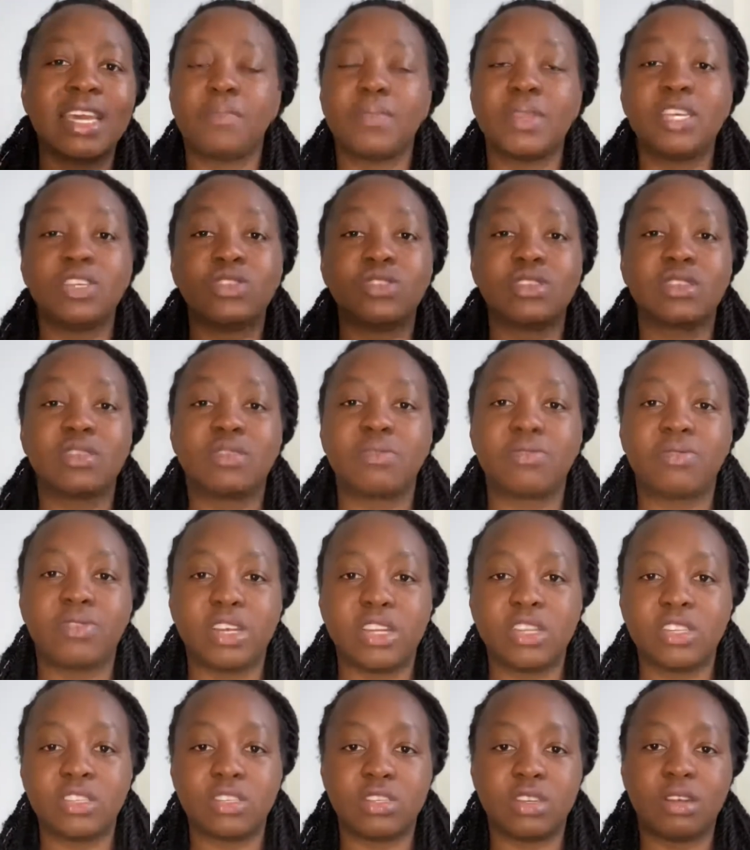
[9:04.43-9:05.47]
into the
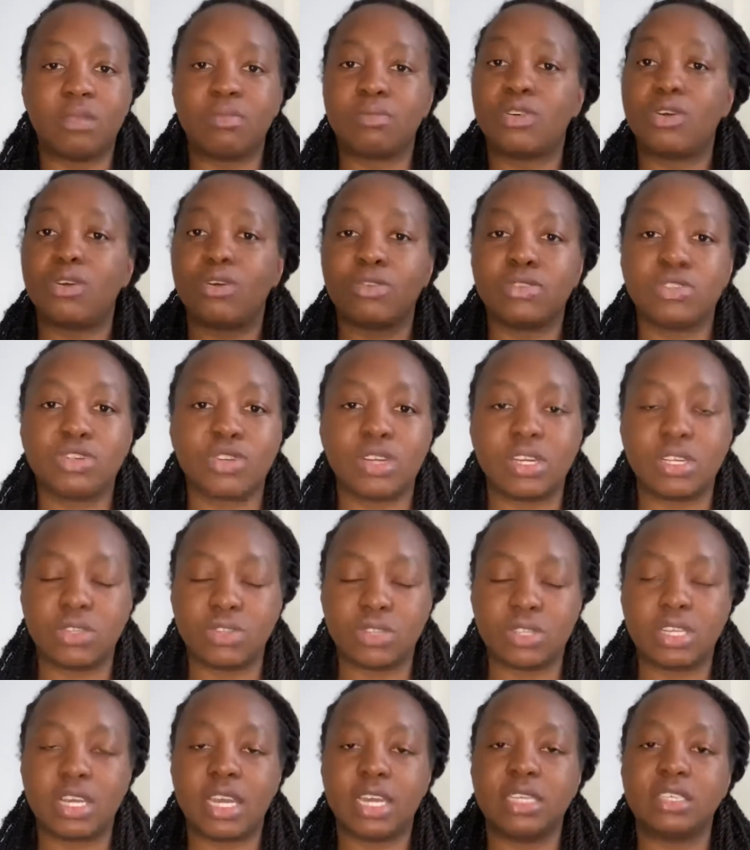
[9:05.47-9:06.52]
French culture and
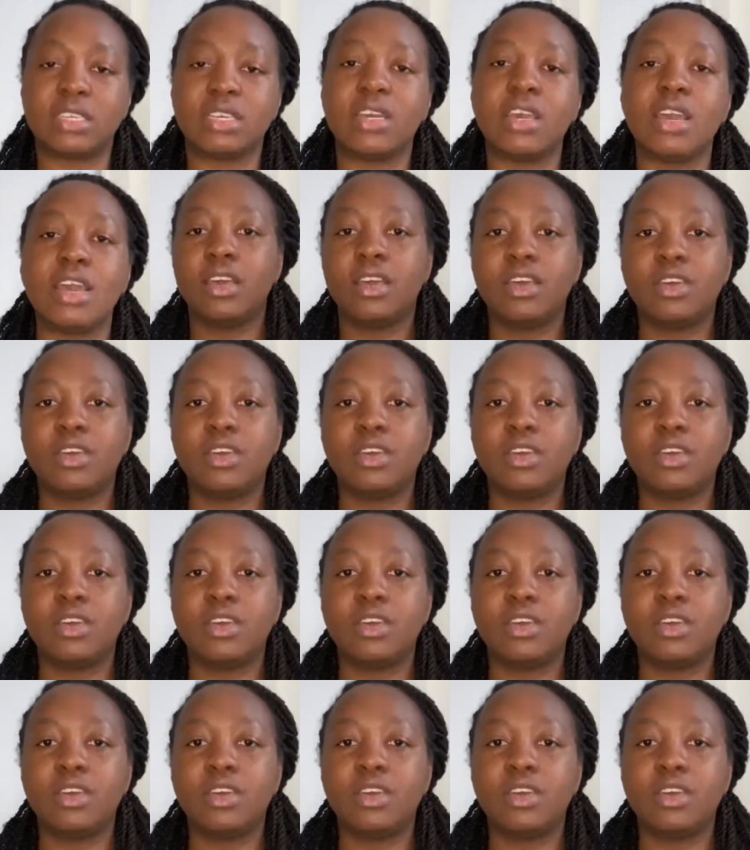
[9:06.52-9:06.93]
society.